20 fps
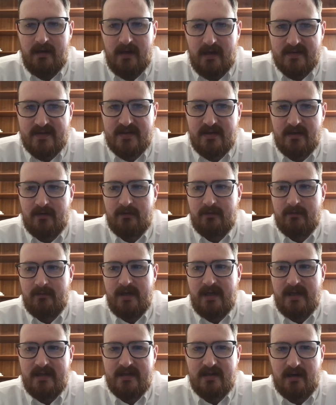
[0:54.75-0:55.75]
Yeah, so
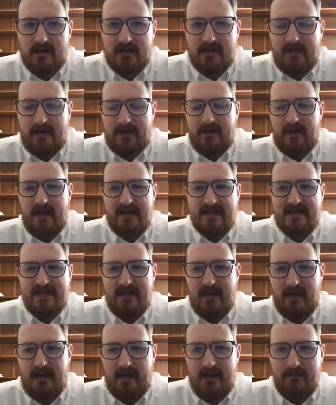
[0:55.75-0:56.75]
we talked about
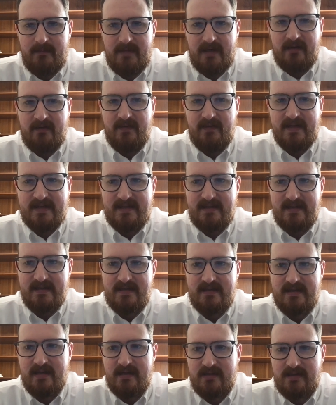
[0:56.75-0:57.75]
last time this
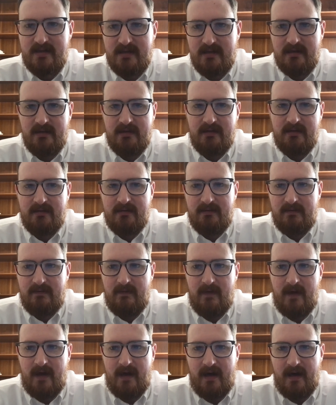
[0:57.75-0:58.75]
distinction
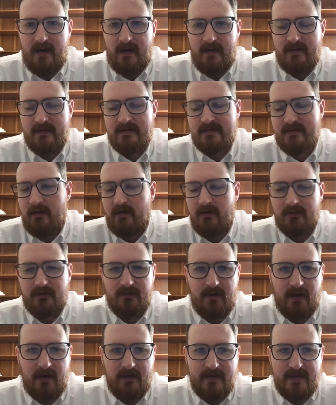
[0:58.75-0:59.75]
that is all
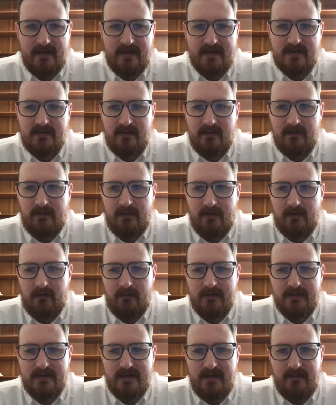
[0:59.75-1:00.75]
throughout the history of
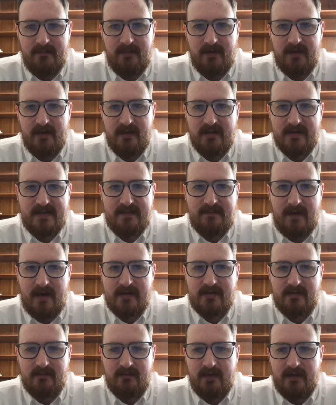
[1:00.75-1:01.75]
theology, but
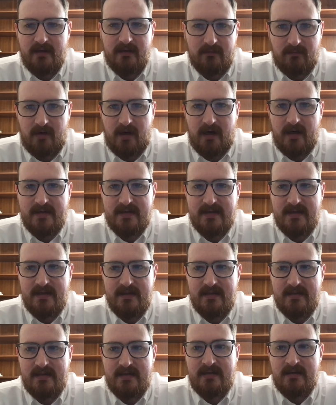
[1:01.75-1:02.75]
especially
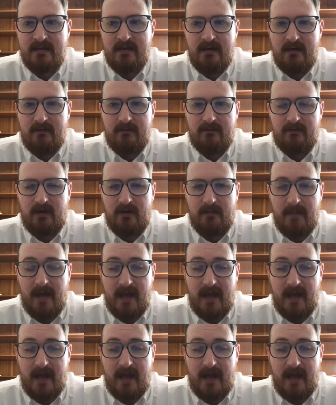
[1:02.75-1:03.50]
arises from